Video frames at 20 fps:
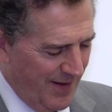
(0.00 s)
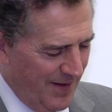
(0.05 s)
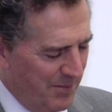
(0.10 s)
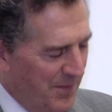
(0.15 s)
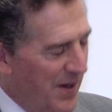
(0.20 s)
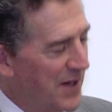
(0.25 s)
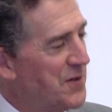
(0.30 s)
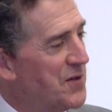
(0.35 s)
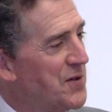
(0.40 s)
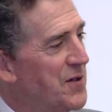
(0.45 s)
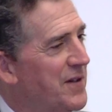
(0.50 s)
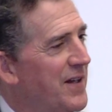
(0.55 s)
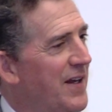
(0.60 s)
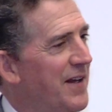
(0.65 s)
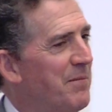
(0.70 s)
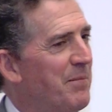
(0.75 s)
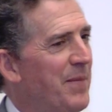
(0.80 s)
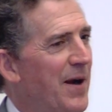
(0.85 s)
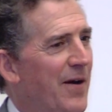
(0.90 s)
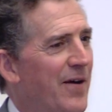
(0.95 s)
much to the
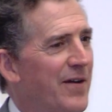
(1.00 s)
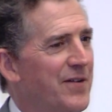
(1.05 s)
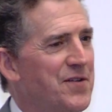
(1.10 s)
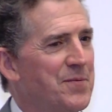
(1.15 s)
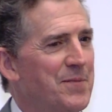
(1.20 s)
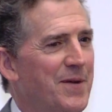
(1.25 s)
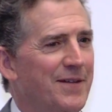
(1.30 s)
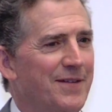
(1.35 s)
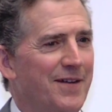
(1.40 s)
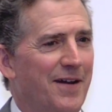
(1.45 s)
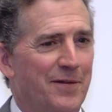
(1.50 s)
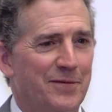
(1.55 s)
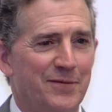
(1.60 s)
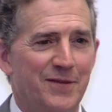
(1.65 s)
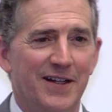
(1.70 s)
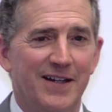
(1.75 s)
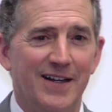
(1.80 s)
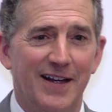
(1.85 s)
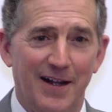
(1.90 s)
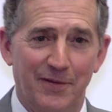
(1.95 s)
embarrassment of
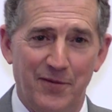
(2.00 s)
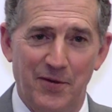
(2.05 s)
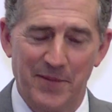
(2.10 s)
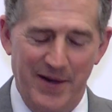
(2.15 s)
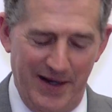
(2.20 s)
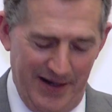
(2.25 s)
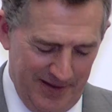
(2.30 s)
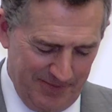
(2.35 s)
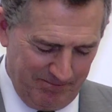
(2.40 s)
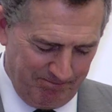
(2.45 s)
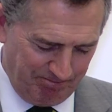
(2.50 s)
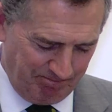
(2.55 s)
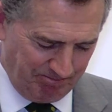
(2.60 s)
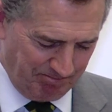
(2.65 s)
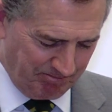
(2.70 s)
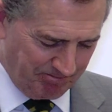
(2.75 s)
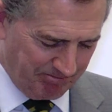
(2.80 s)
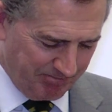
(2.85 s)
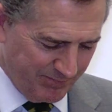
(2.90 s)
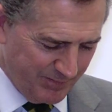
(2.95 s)
the clever men,
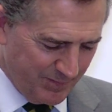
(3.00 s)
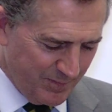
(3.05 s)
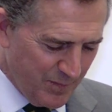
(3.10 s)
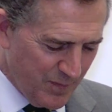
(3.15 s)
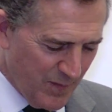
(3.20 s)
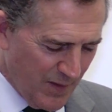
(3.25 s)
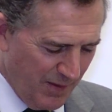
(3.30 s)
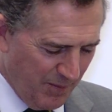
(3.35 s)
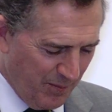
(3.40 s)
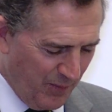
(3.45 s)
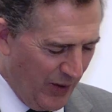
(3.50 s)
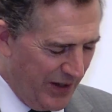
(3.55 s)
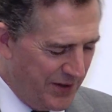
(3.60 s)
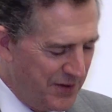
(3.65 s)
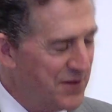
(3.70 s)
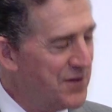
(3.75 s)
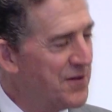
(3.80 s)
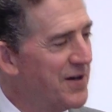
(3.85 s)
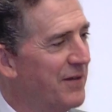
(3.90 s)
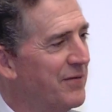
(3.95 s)

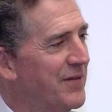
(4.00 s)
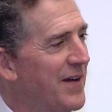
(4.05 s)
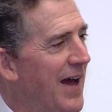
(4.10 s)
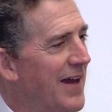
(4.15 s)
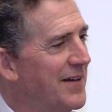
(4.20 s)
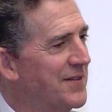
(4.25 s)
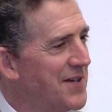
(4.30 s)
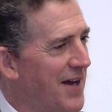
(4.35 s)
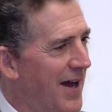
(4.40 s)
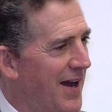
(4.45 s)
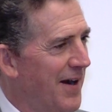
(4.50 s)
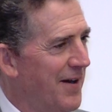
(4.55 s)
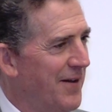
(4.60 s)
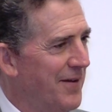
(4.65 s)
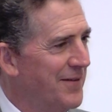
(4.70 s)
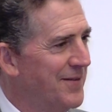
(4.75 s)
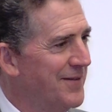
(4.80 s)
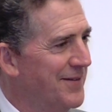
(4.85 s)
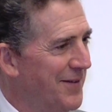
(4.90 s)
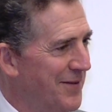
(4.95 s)
Britons have not
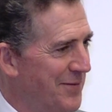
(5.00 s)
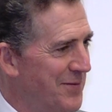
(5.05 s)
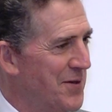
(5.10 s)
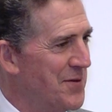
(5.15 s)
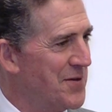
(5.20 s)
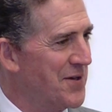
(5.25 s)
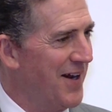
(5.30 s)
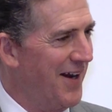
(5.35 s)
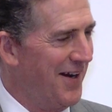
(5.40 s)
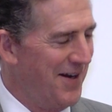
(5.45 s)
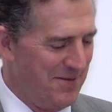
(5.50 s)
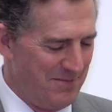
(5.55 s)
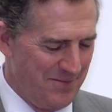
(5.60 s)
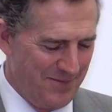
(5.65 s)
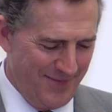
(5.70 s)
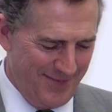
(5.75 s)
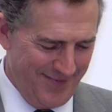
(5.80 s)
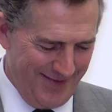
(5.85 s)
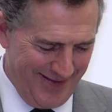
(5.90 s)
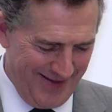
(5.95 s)
tired of this game
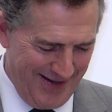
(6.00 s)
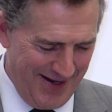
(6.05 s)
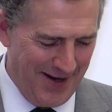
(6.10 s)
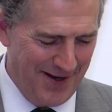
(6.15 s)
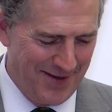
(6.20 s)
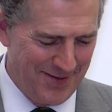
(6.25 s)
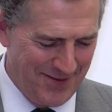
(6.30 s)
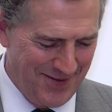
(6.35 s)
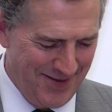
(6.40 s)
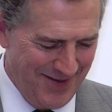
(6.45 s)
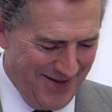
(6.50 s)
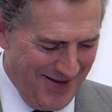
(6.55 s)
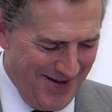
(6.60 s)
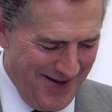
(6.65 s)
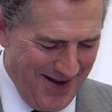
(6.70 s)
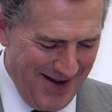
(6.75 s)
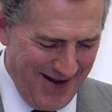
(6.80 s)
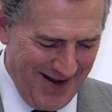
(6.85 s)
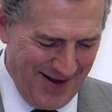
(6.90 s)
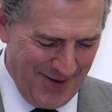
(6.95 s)
yet,
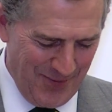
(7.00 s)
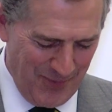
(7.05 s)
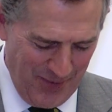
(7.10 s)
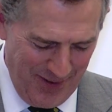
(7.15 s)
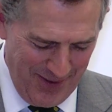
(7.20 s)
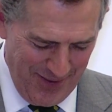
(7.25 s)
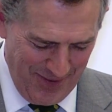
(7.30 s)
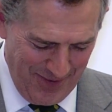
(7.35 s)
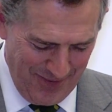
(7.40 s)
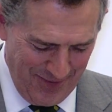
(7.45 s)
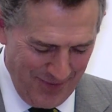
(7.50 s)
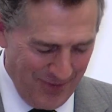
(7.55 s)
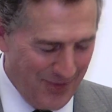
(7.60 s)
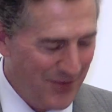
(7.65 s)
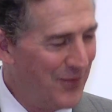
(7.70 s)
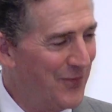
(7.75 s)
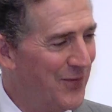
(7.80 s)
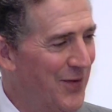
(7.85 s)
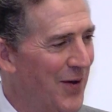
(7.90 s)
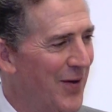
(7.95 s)
and we are
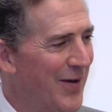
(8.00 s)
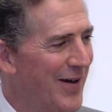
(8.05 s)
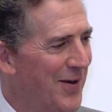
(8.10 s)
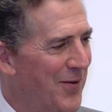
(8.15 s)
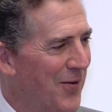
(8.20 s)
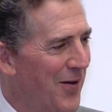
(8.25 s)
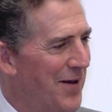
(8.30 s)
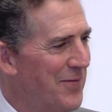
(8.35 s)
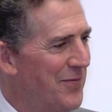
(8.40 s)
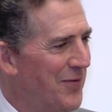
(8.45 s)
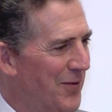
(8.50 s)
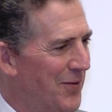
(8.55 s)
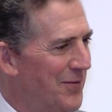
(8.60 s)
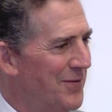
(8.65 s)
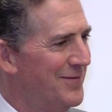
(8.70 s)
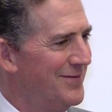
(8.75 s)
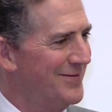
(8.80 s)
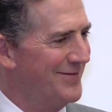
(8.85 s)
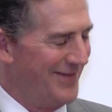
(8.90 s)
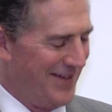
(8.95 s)
very
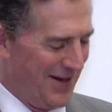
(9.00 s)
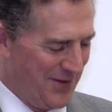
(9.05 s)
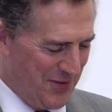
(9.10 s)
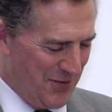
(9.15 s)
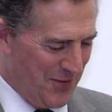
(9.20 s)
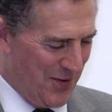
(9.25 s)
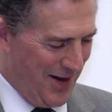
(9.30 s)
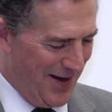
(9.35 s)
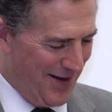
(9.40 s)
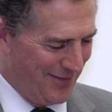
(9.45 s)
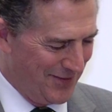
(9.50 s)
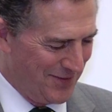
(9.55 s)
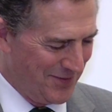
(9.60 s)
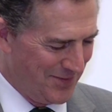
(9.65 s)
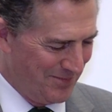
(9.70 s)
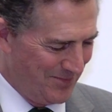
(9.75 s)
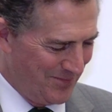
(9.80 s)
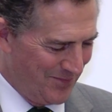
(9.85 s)
grateful that you haven't.